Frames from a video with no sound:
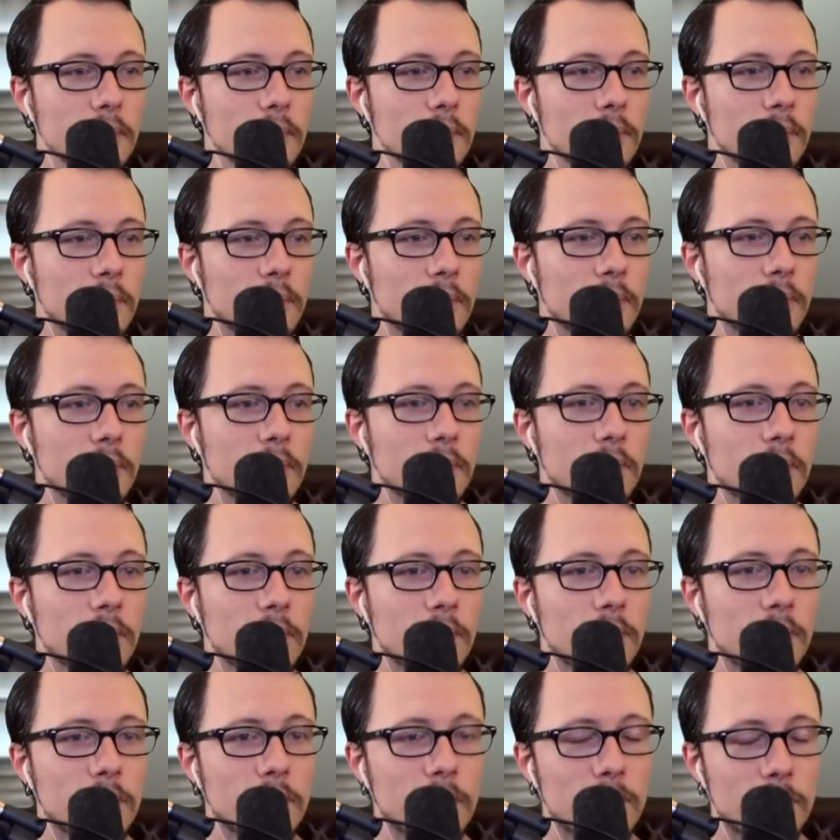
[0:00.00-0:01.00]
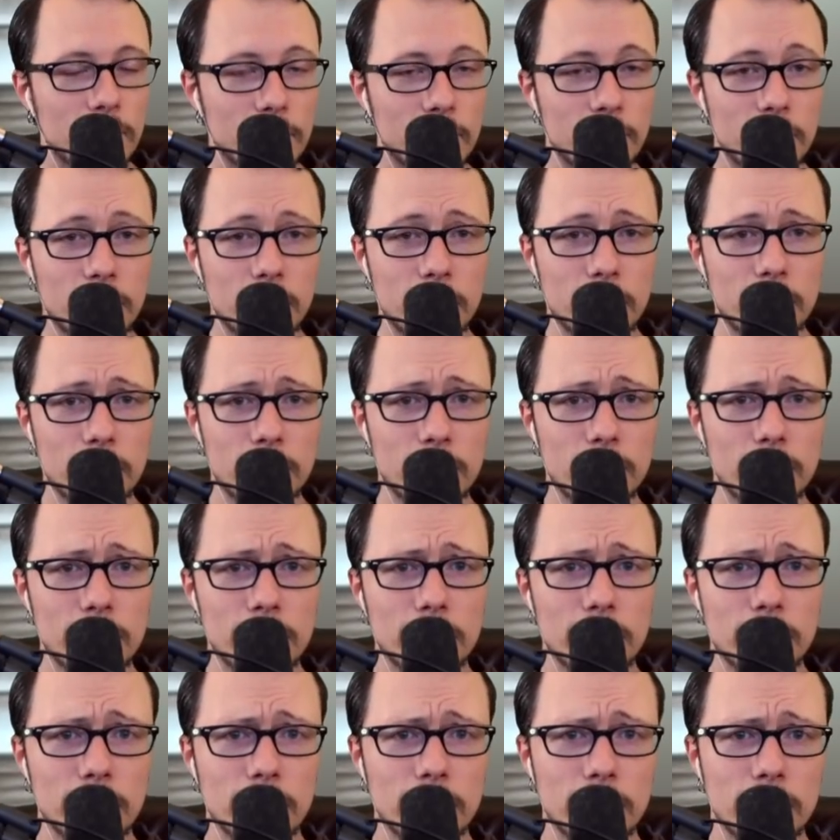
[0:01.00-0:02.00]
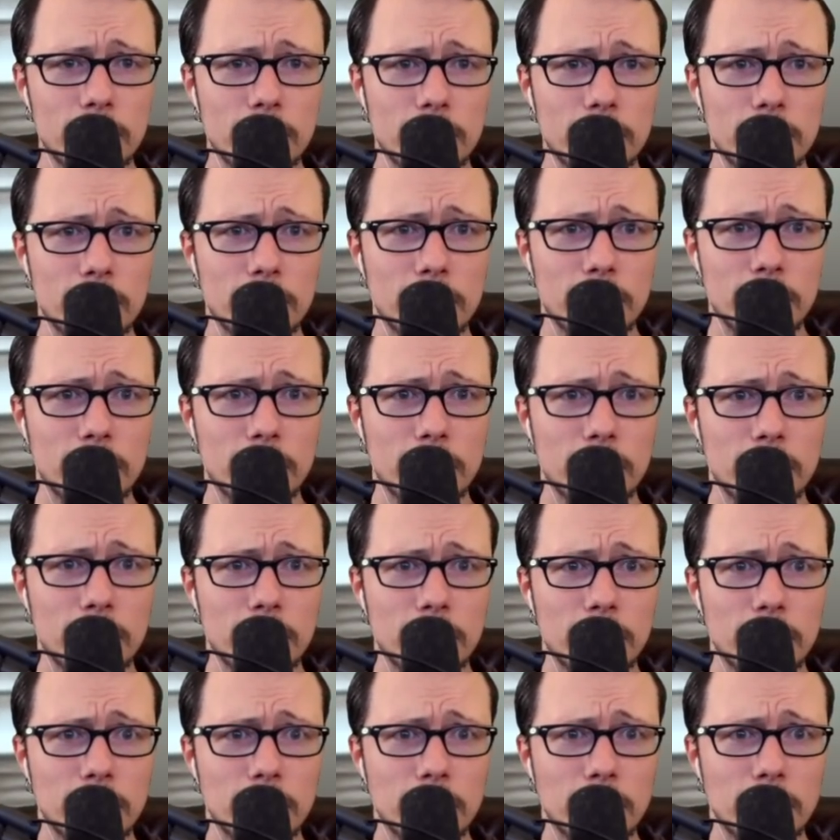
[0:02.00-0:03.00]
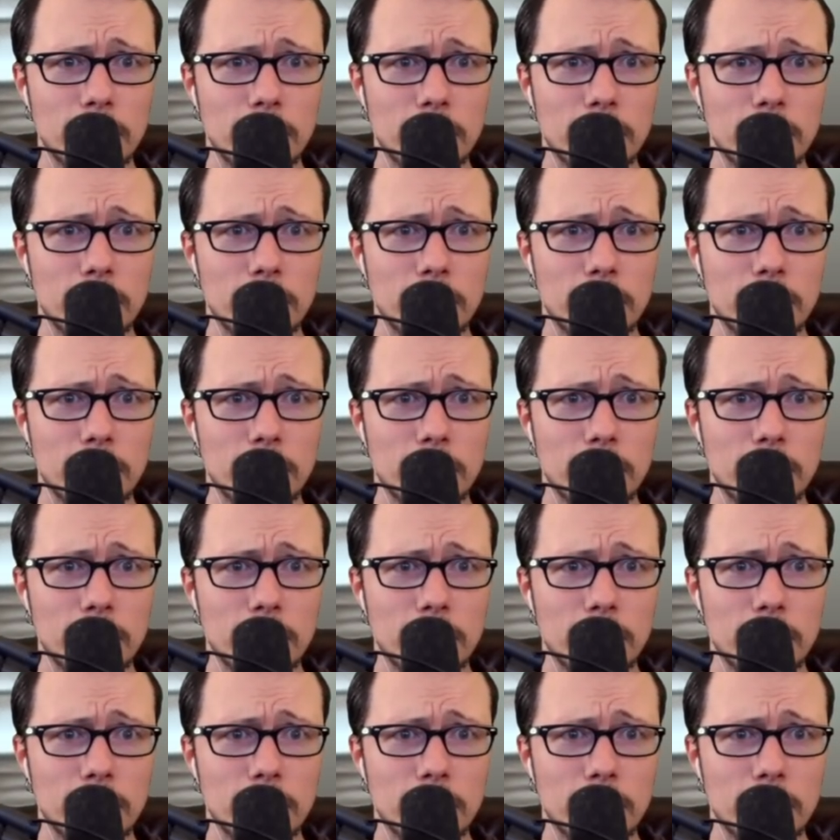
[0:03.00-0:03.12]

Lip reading: This person isn't speaking.